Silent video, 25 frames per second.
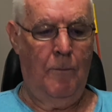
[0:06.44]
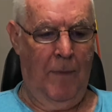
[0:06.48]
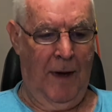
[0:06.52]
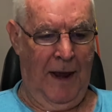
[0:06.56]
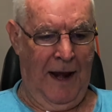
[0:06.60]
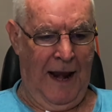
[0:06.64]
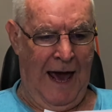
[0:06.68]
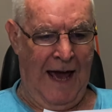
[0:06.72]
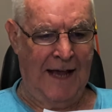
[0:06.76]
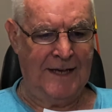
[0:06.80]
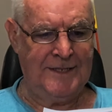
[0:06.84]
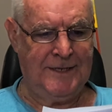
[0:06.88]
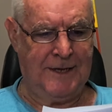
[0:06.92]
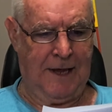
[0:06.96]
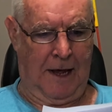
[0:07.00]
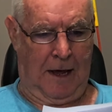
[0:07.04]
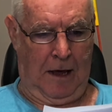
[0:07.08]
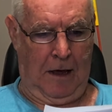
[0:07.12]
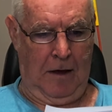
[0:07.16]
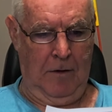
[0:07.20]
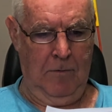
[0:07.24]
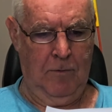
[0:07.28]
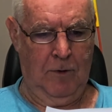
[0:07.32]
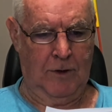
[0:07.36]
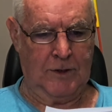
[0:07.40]

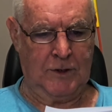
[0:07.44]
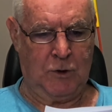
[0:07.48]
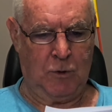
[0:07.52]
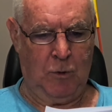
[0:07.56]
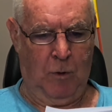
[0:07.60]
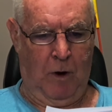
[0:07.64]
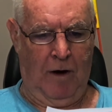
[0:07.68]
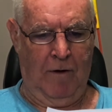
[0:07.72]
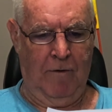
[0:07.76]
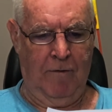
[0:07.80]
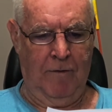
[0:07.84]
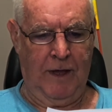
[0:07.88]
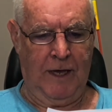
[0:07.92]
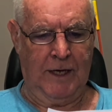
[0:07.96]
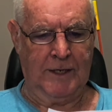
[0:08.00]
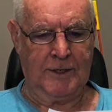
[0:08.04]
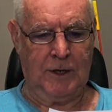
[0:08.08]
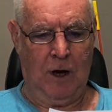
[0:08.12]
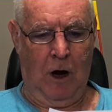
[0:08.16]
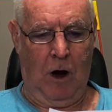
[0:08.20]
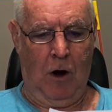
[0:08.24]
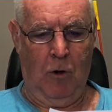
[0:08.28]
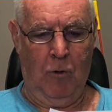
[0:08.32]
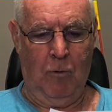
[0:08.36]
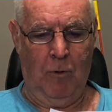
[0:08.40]
Manasseh was 12 years
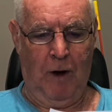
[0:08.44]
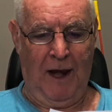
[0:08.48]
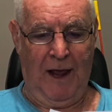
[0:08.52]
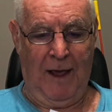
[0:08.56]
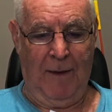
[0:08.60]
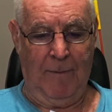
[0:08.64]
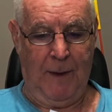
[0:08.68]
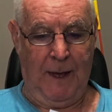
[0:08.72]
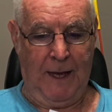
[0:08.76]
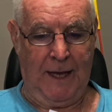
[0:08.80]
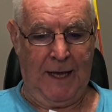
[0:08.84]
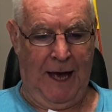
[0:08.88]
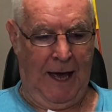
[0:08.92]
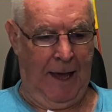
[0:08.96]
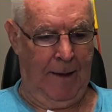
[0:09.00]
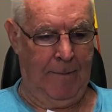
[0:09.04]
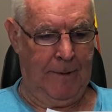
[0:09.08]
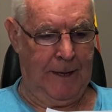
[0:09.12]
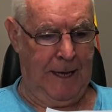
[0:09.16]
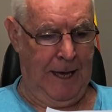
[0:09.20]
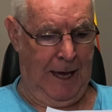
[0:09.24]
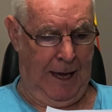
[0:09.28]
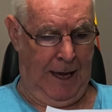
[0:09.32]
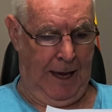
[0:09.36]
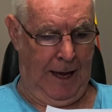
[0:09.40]
old when he became
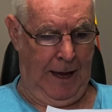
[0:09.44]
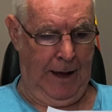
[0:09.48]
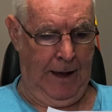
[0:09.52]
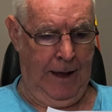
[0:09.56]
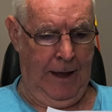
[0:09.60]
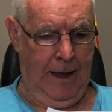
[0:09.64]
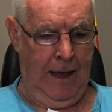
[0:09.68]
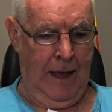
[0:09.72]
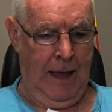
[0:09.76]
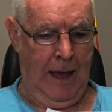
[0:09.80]
king,